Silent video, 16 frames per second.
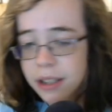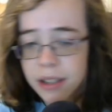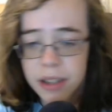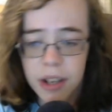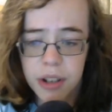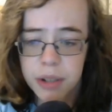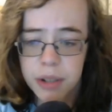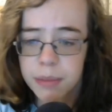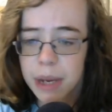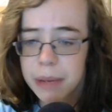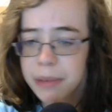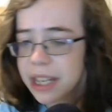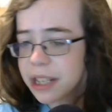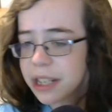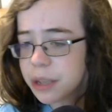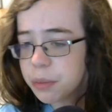Those are my
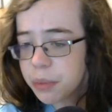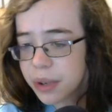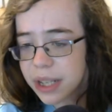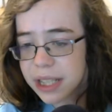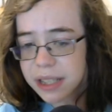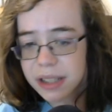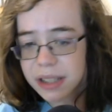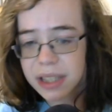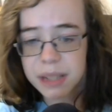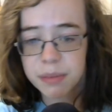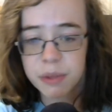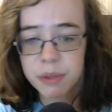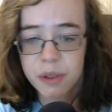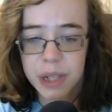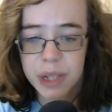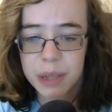main complaints of this
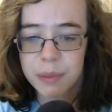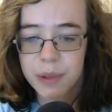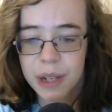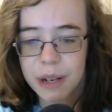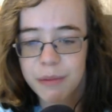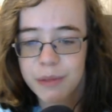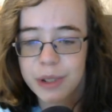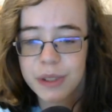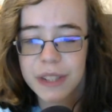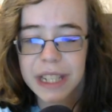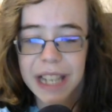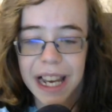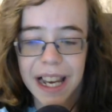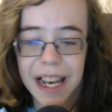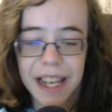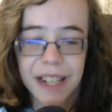movie, but I'm really
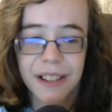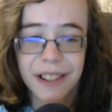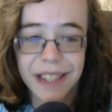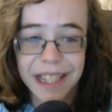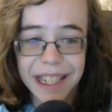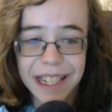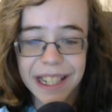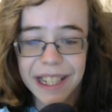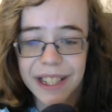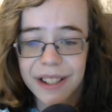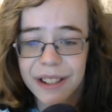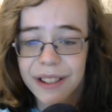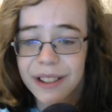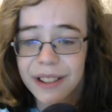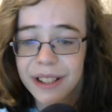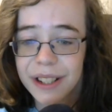kind of lenient
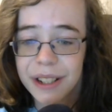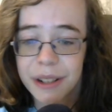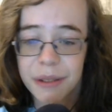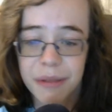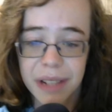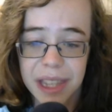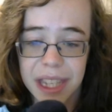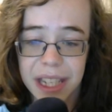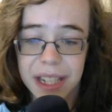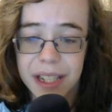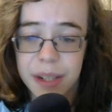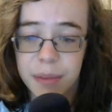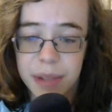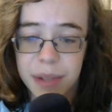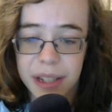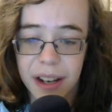with it,
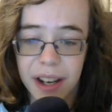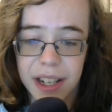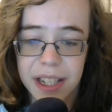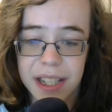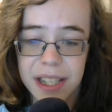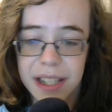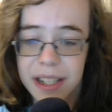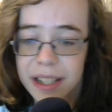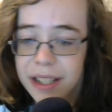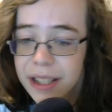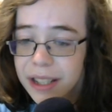to be honest,